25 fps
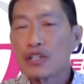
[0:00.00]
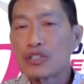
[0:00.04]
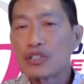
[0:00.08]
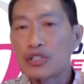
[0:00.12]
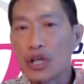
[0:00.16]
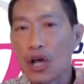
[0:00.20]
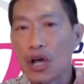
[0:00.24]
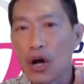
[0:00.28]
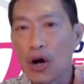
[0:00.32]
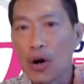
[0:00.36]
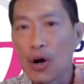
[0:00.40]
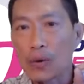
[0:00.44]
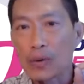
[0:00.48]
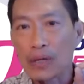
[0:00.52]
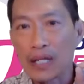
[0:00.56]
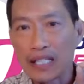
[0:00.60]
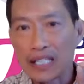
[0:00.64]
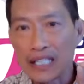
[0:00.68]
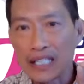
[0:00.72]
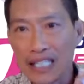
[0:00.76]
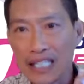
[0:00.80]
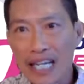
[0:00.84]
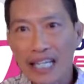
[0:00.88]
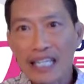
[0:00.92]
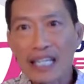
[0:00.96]
So
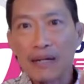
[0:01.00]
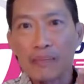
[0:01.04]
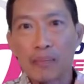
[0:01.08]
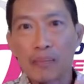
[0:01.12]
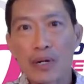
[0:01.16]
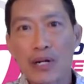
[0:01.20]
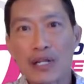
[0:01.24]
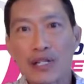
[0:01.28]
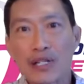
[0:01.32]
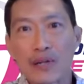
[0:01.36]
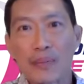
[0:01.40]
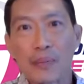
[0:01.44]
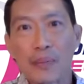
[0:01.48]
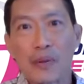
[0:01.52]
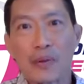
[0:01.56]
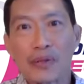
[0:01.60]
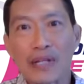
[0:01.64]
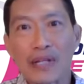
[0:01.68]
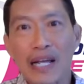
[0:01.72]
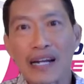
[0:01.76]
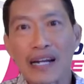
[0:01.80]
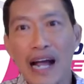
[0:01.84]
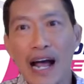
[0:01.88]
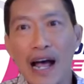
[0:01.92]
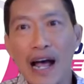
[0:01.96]
the second
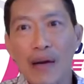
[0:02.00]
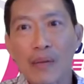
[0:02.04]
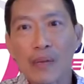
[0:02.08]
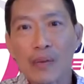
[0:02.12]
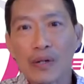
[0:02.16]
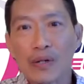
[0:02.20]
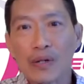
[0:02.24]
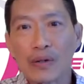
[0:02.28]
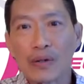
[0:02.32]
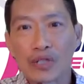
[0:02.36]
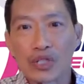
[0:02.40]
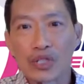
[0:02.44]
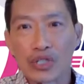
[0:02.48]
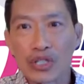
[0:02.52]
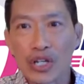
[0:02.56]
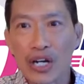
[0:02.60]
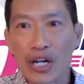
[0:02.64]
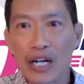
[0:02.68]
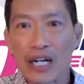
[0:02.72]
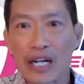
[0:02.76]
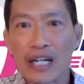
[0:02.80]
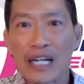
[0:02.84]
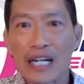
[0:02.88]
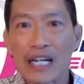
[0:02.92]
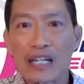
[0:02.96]
principle that I will
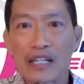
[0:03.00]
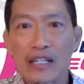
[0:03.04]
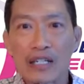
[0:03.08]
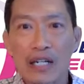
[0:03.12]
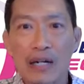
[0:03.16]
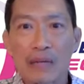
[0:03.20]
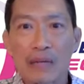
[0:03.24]
share in